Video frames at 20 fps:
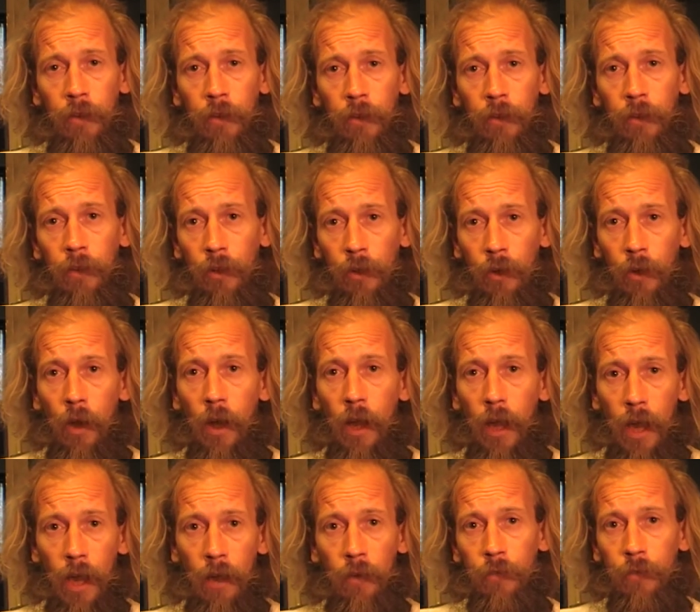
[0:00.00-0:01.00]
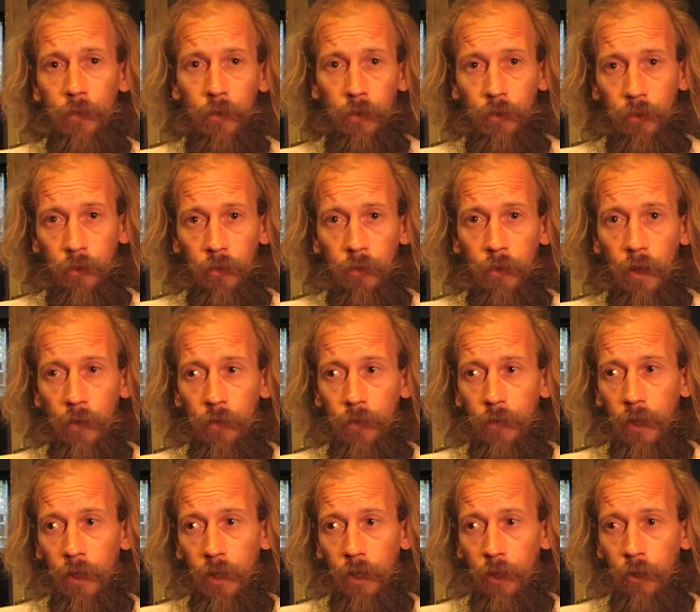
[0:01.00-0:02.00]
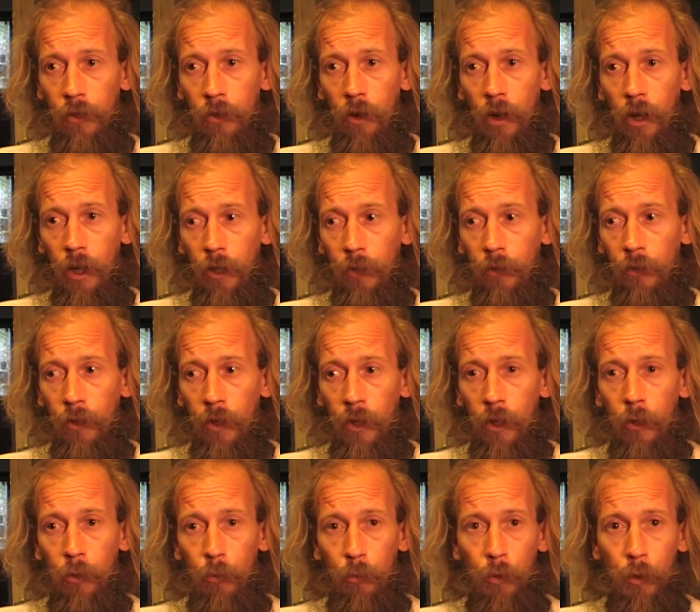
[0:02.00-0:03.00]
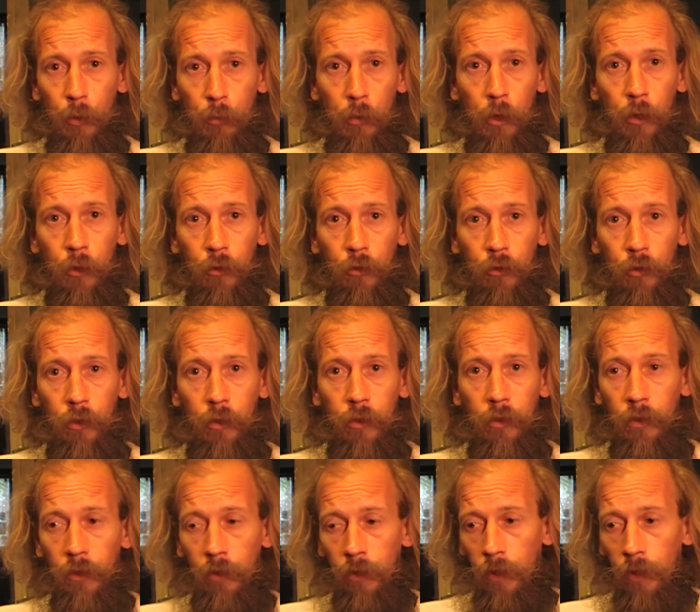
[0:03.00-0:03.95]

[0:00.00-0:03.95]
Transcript: You know, I have definitely cried with emotion.